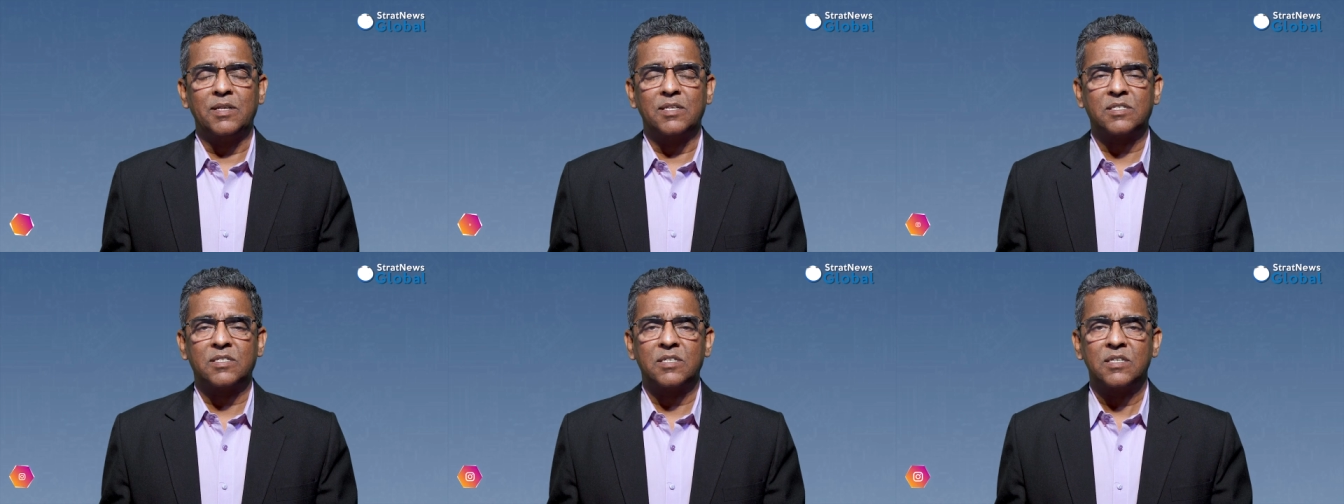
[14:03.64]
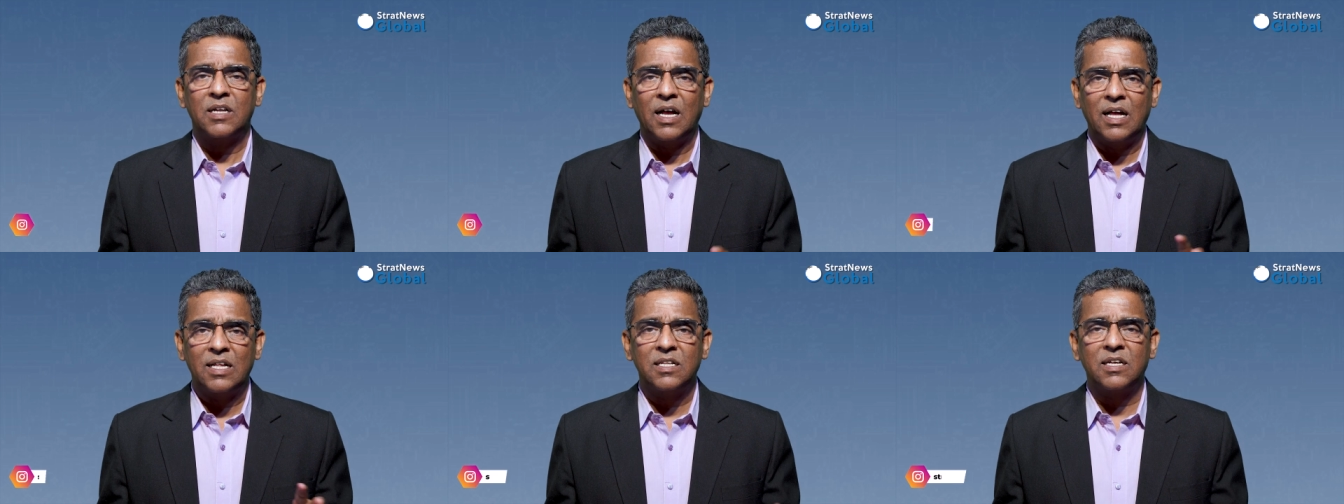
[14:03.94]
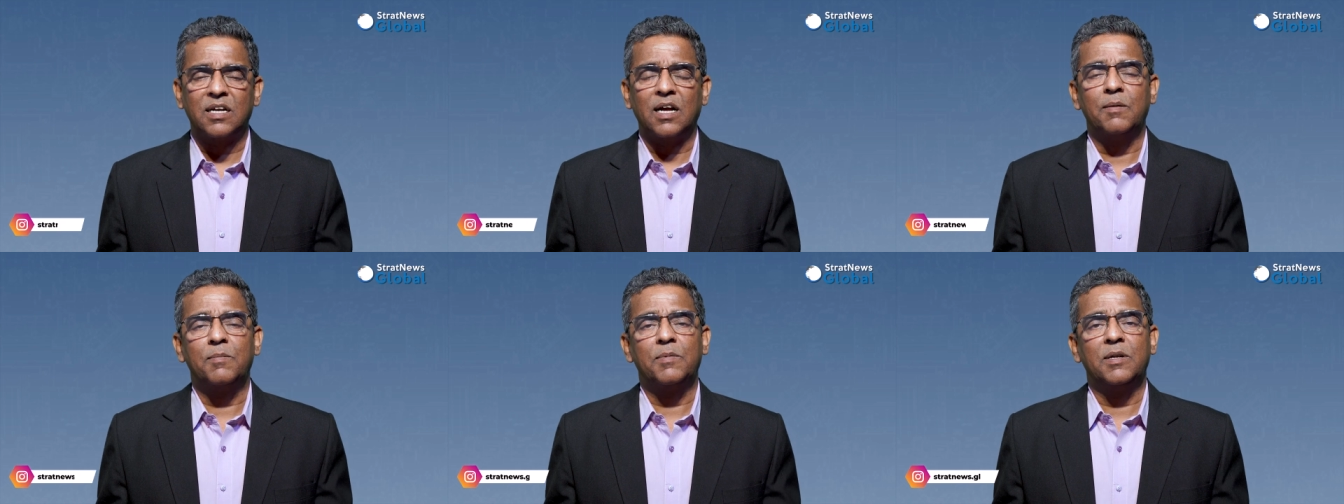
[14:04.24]
Minister and
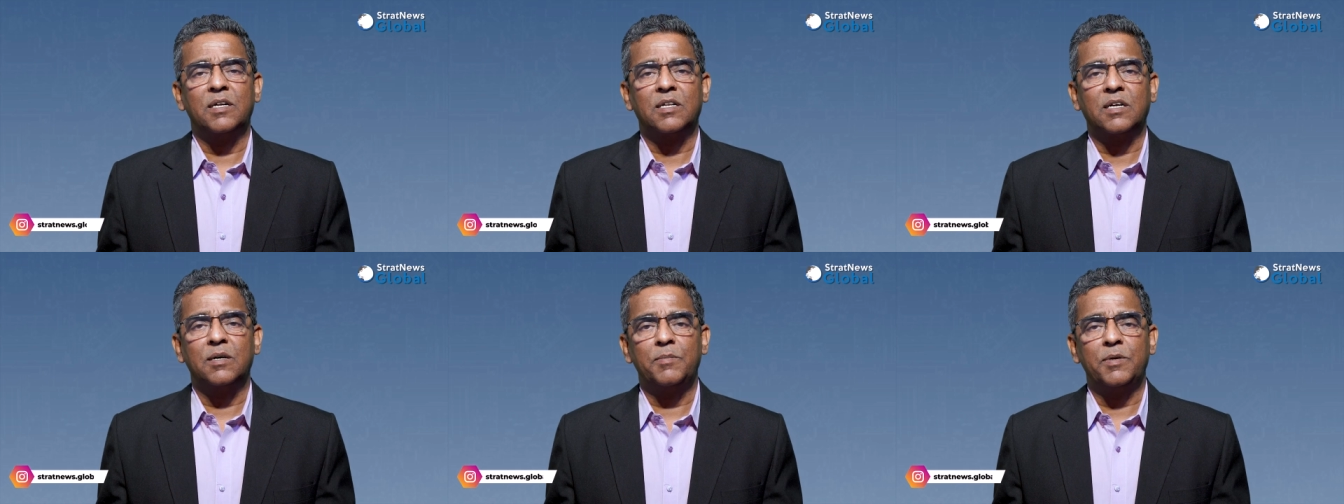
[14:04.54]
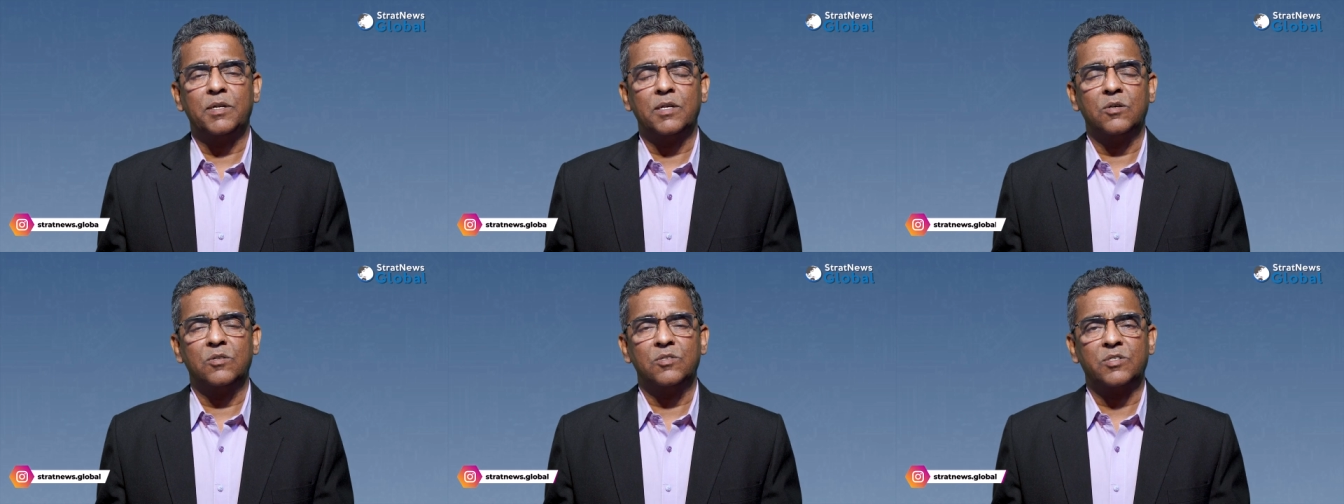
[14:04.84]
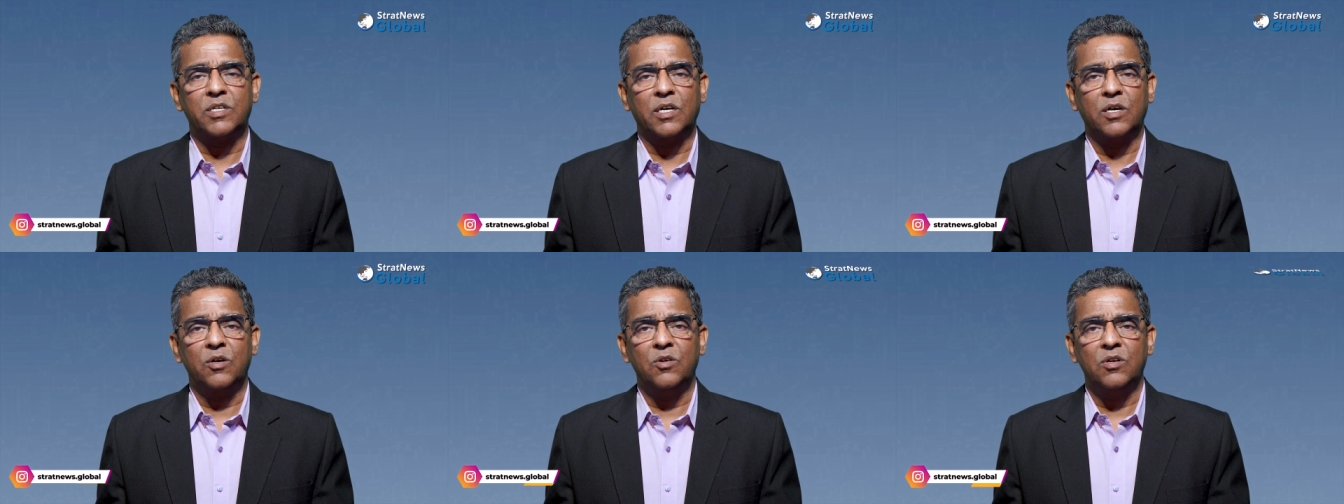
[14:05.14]
the Cabinet Committee on
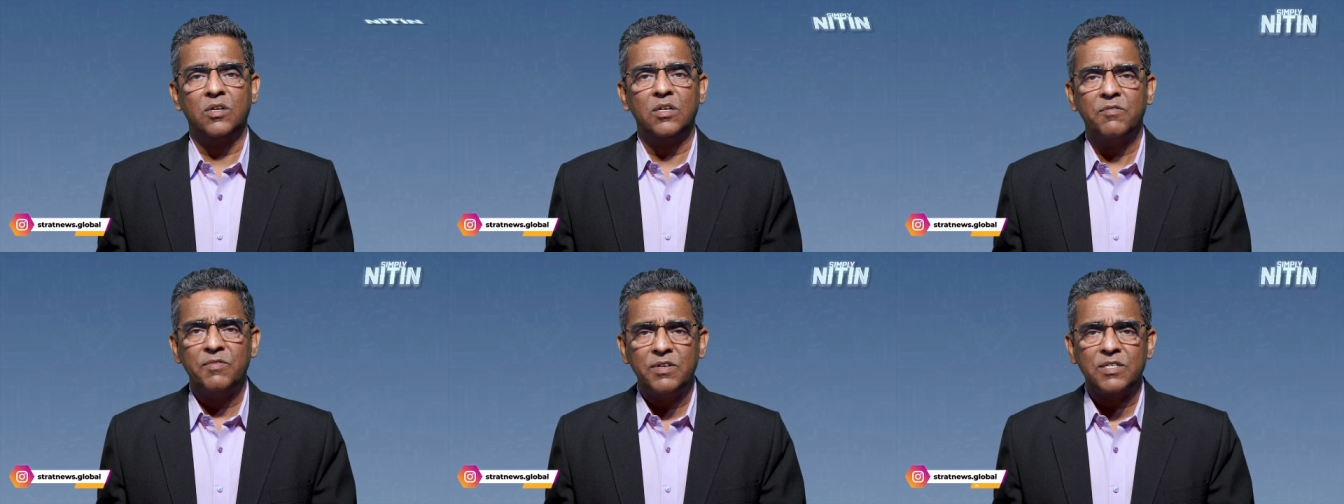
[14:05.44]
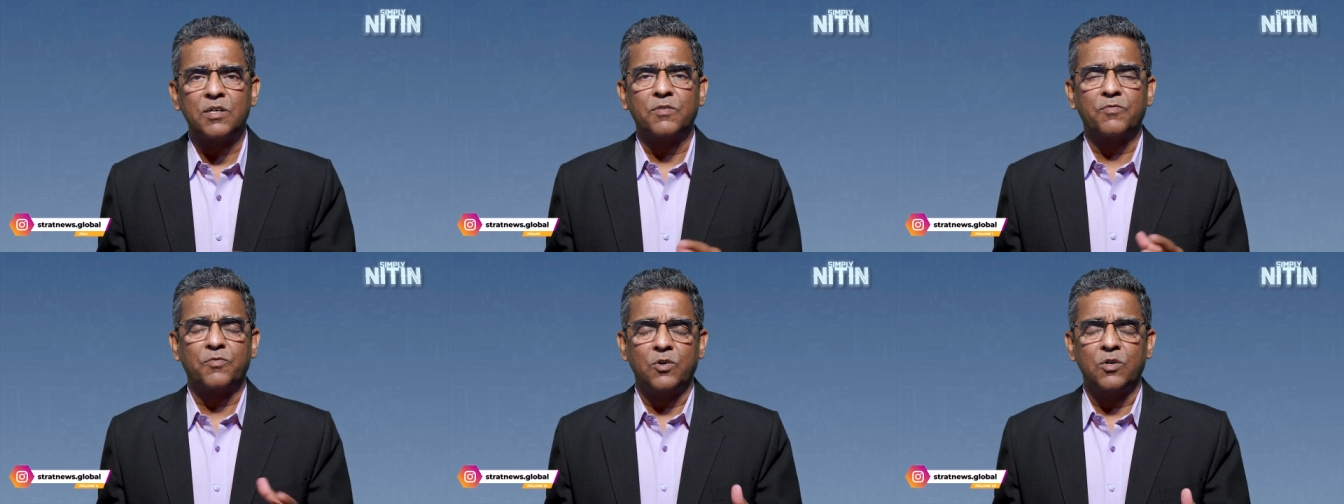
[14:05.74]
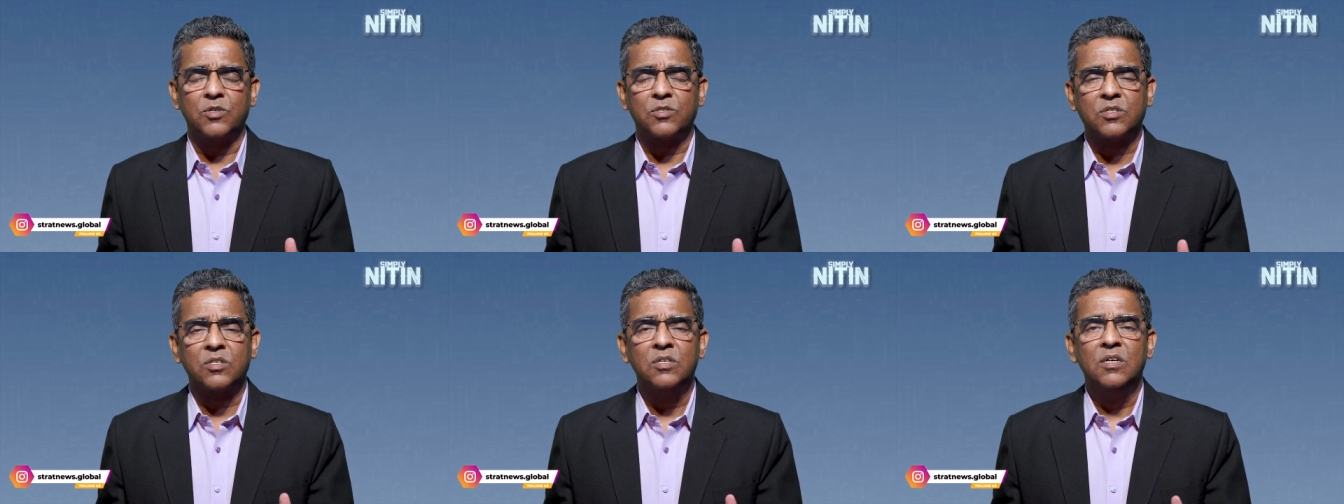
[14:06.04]
Security, which of
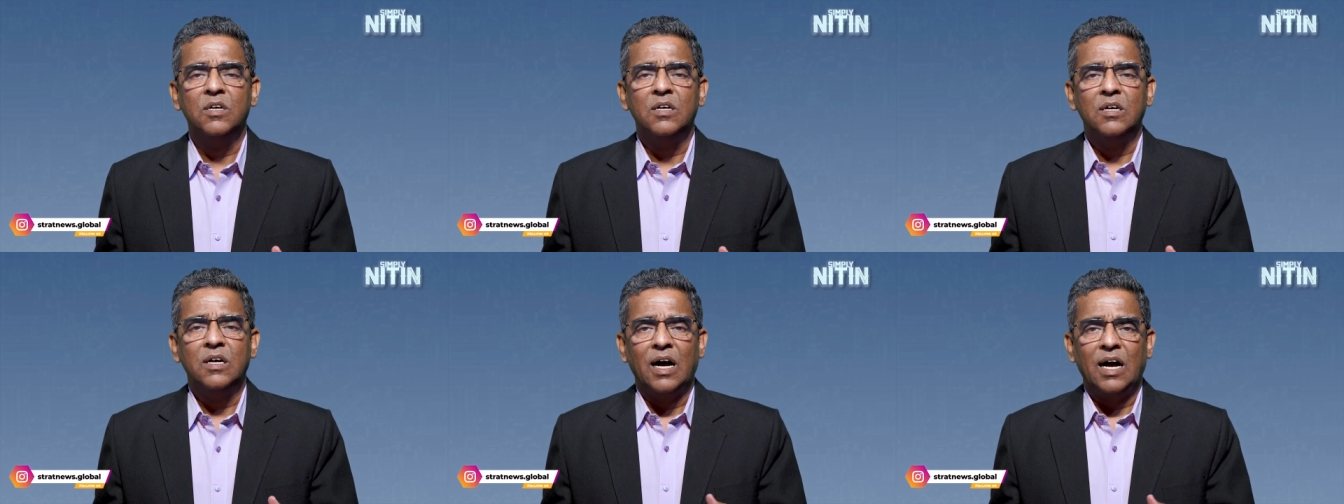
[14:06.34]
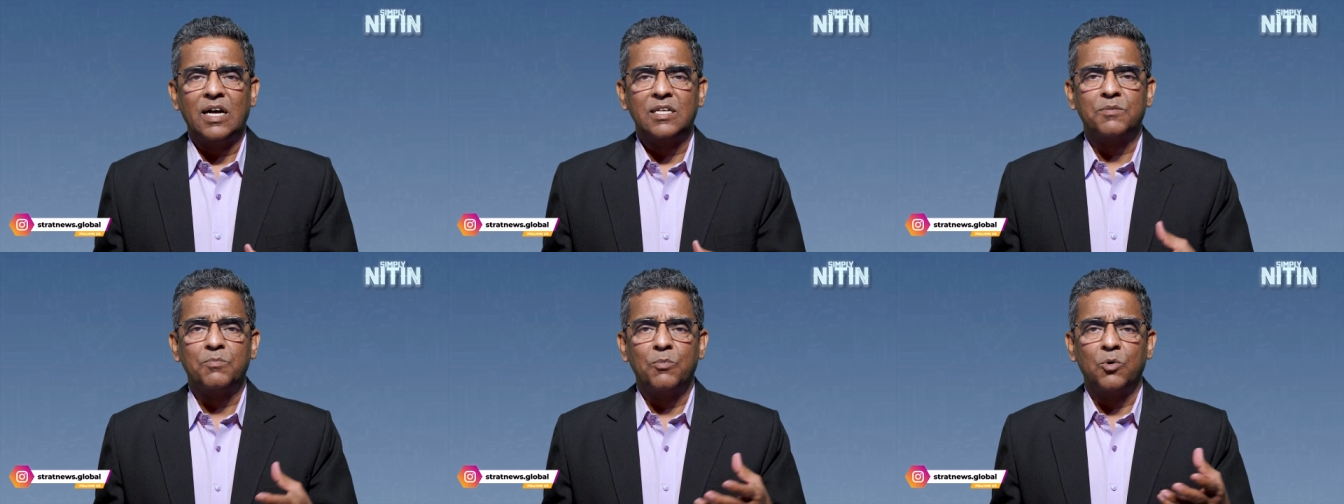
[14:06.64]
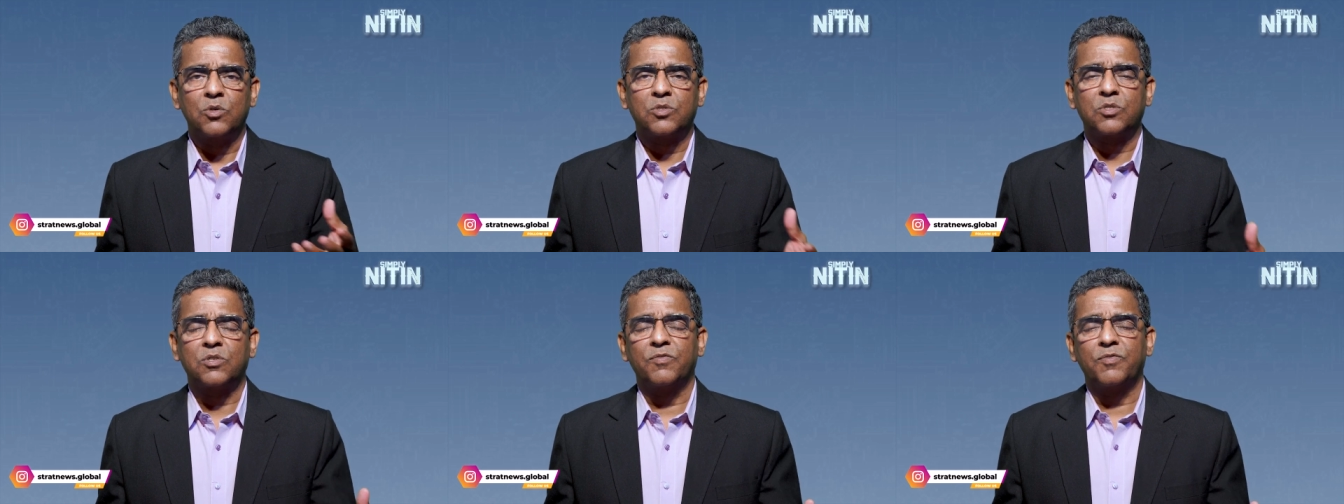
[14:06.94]
course, as
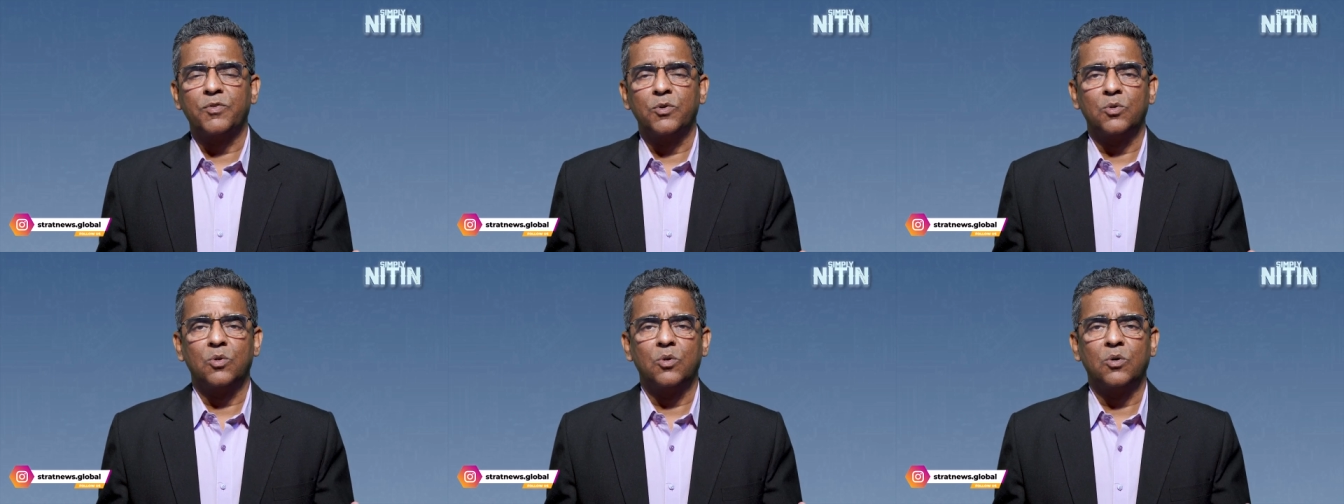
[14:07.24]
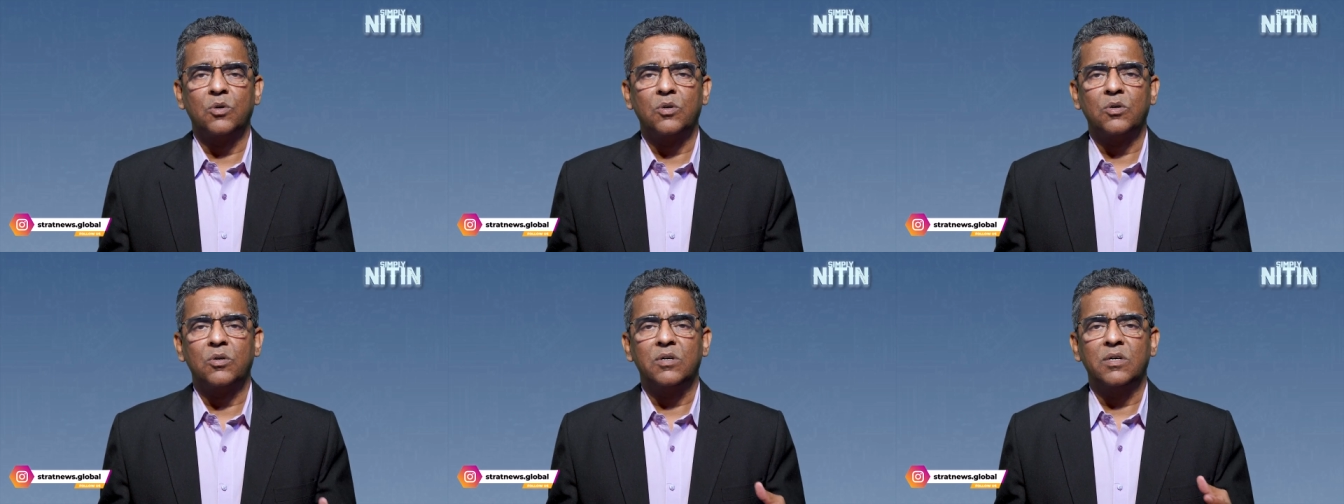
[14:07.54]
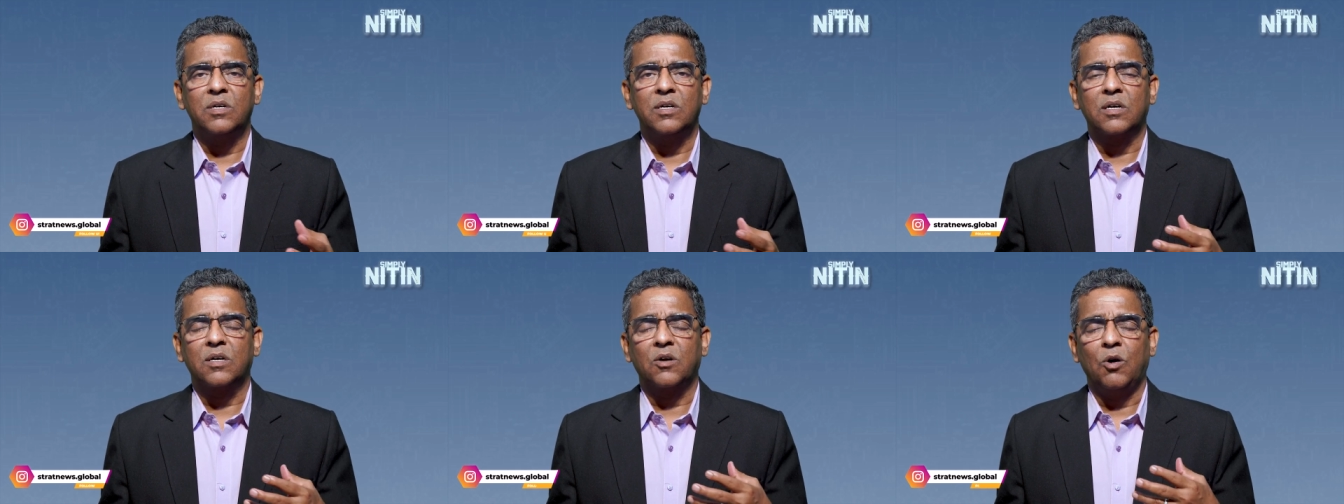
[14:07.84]
most of you know,
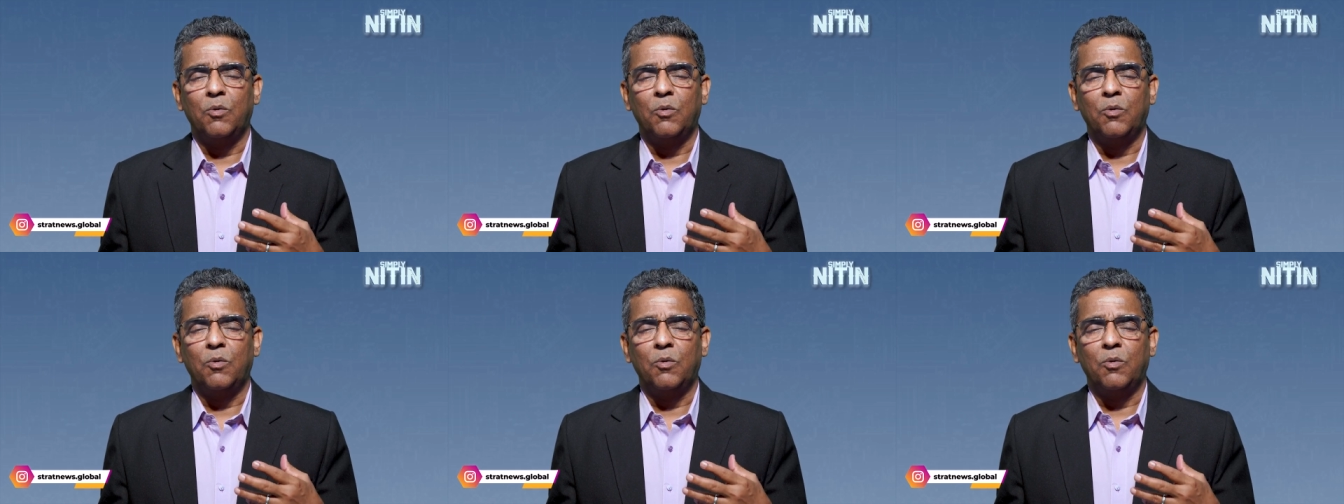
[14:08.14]
uh,